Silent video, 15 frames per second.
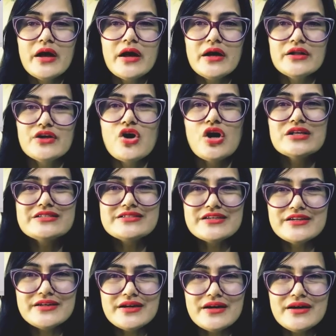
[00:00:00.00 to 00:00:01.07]
the
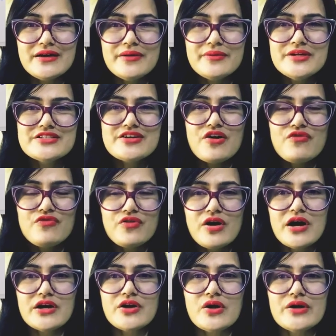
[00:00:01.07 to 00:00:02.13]
constant
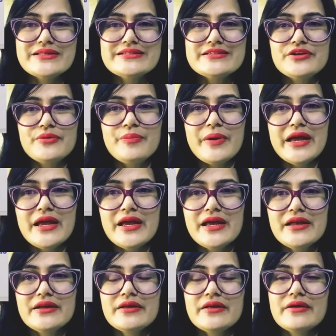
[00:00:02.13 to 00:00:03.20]
discomfort, constant
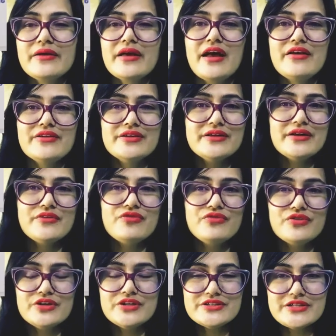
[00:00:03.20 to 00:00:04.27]
pain, and if
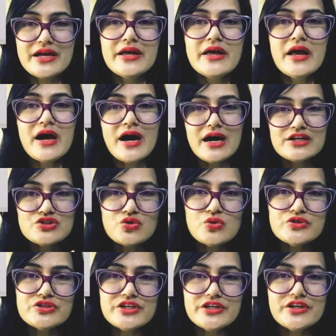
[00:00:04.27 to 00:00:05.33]
it is
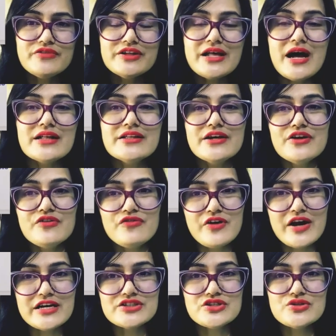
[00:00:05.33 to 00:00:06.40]
associated with other
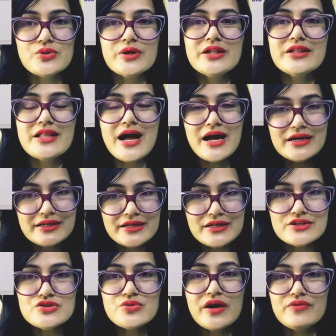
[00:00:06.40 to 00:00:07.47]
infections, so in that
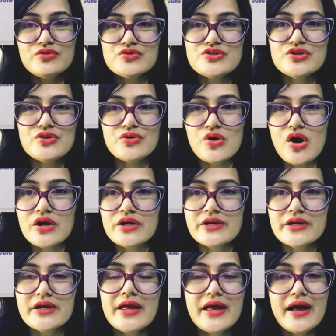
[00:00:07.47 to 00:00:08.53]
case you have to see your
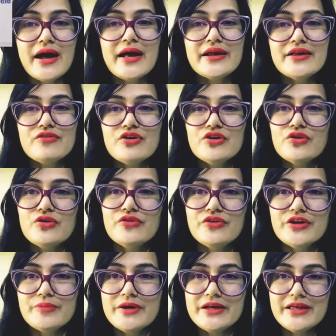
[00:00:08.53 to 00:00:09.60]
doctor. And even your
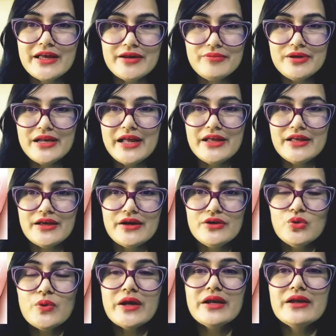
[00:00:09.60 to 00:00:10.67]
treatment can be like,
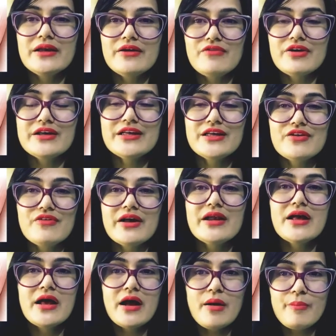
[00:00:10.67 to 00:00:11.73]
you can even given
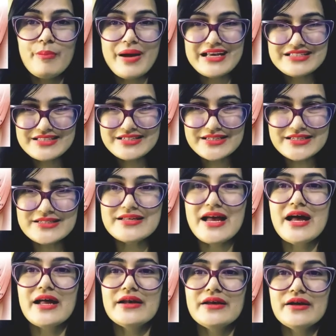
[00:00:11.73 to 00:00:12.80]
pessaries,
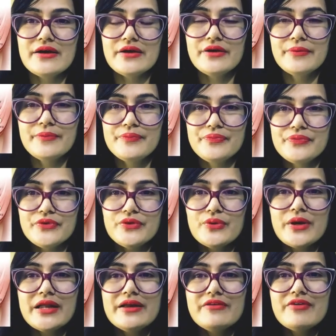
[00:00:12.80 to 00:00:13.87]
and you
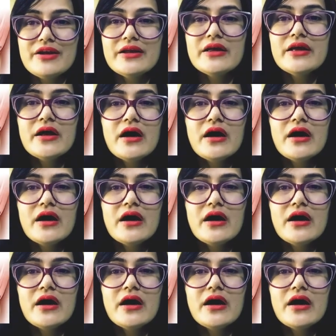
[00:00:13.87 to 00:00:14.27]
can even